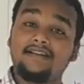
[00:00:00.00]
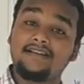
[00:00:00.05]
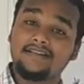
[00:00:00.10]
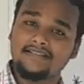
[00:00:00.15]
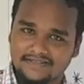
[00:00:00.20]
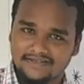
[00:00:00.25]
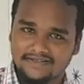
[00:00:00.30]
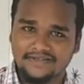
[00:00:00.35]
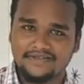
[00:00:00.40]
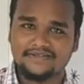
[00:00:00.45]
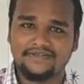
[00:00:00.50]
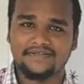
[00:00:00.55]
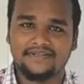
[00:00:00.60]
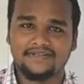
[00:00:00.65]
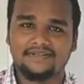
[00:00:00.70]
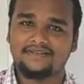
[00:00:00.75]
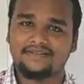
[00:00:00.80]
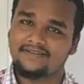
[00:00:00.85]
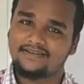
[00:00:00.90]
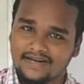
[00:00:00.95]
It is
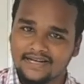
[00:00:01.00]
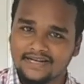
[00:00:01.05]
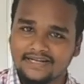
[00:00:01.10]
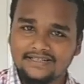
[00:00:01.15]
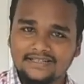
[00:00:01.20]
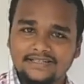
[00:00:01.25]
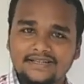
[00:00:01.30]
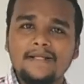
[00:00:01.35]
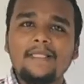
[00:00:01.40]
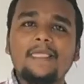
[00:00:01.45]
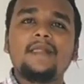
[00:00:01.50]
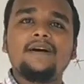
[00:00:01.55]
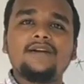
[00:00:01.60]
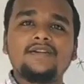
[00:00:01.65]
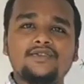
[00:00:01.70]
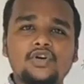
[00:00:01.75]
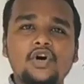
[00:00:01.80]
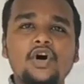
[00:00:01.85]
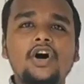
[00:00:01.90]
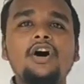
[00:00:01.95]
interesting, right?
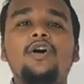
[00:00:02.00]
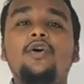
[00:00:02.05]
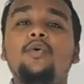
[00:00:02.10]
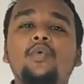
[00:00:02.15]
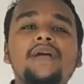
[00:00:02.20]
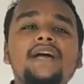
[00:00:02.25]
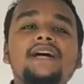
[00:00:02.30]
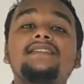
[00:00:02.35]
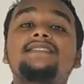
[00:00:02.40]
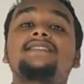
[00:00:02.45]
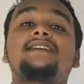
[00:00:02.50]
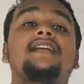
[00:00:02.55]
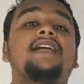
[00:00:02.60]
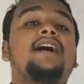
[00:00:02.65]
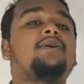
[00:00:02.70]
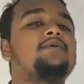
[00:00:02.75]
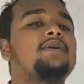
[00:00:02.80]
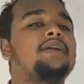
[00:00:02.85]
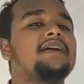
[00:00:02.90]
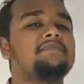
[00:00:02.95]
So we are
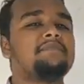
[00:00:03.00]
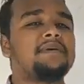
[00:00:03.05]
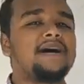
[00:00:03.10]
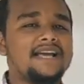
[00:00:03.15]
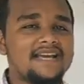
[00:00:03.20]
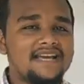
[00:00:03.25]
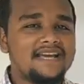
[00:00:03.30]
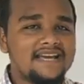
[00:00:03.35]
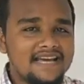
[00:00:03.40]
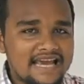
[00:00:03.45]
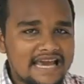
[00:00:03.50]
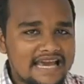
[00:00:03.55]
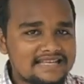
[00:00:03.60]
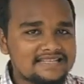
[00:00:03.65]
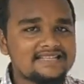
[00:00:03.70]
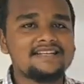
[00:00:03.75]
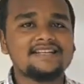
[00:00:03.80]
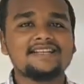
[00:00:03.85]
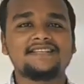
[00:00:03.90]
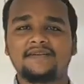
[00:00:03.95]
surrounded by
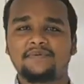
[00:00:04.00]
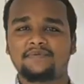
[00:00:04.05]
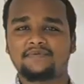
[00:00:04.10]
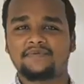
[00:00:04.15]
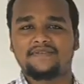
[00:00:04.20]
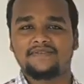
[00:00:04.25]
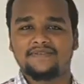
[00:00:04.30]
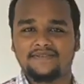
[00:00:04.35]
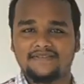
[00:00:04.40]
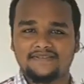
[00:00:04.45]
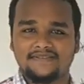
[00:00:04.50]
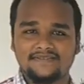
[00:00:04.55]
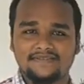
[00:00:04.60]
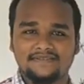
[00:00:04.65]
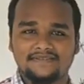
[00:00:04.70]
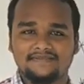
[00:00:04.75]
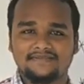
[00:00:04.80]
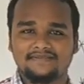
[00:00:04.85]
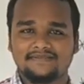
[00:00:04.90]
acidic substances.